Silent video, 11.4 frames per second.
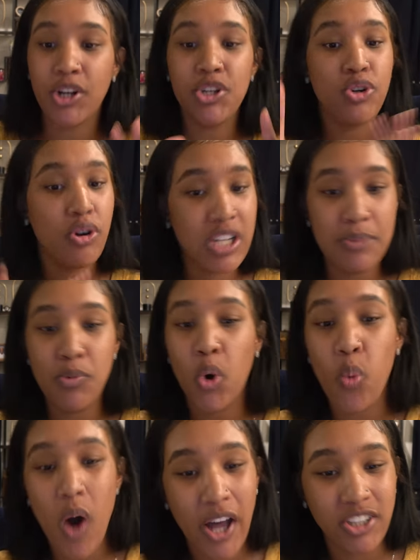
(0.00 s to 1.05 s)
or you're gonna need more
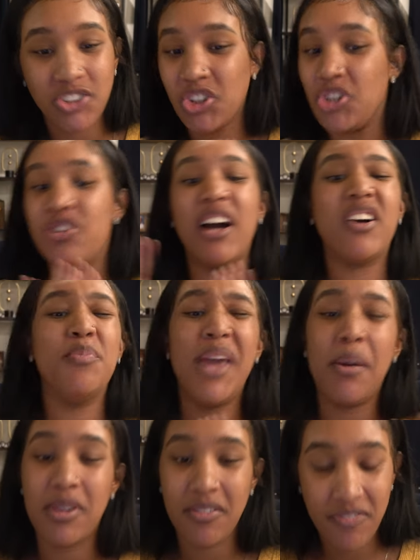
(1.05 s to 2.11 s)
water, so you're not gonna be
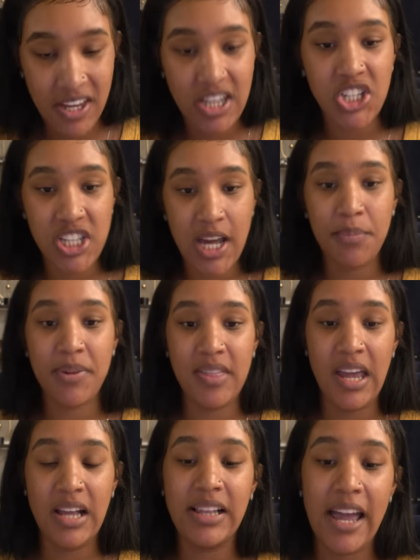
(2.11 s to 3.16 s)
able to finish, type of
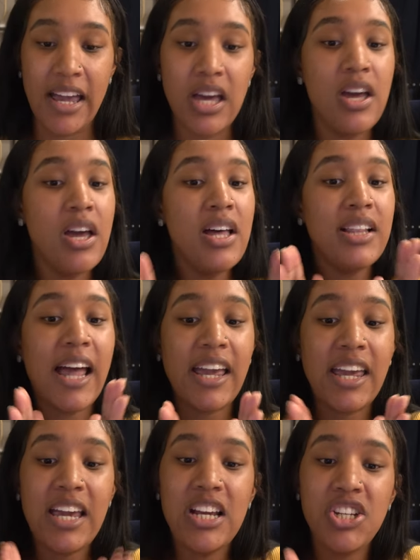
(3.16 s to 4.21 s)
thing. Like
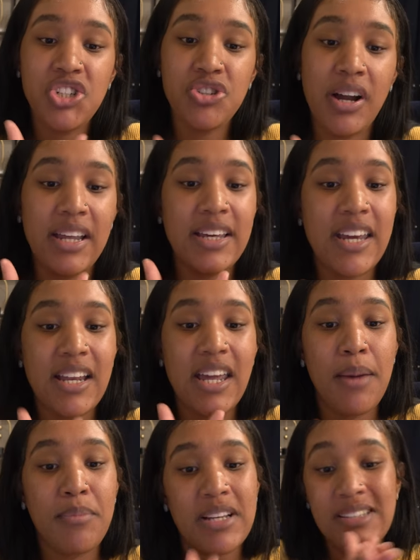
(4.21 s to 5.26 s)
he's trying to get
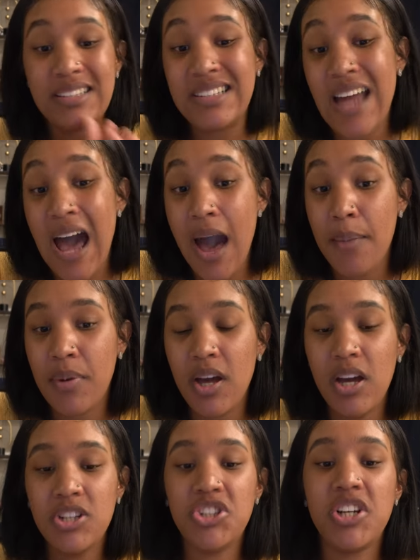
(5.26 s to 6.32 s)
him to stop
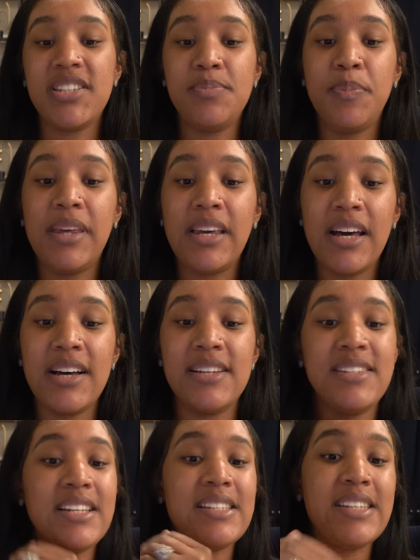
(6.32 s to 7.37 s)
just
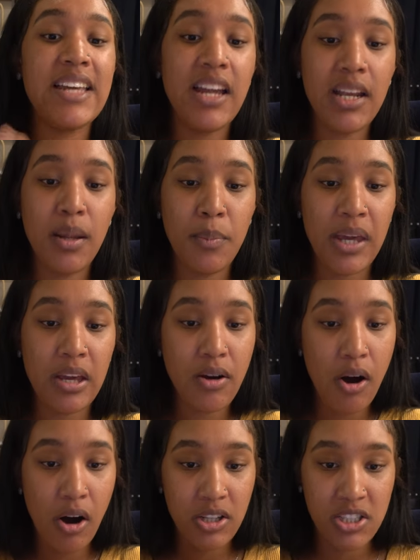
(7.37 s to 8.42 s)
because his enemy
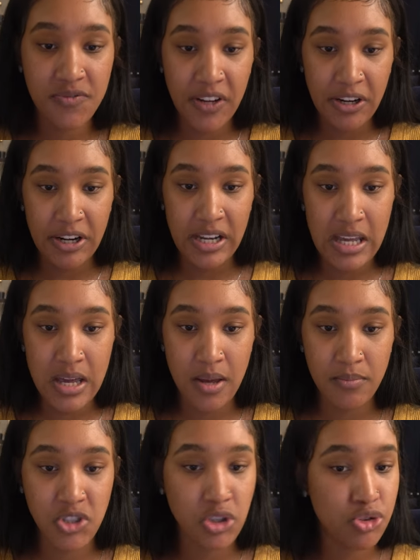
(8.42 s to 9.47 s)
caused fear in
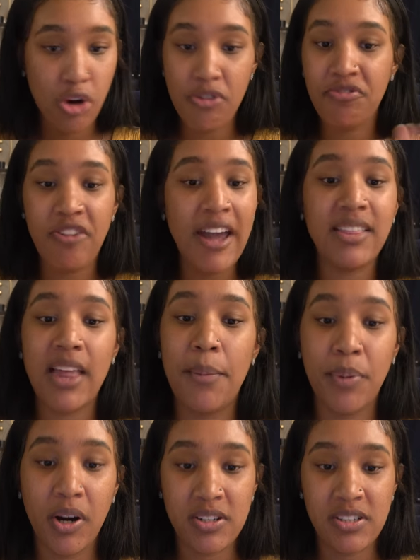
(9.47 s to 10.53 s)
him. So don't fight that
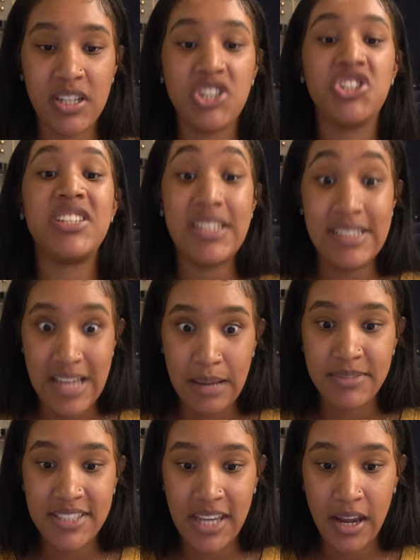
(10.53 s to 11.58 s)
person just because I'm
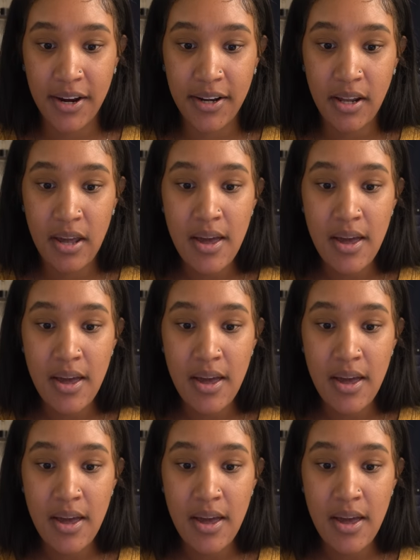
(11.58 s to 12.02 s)
scared.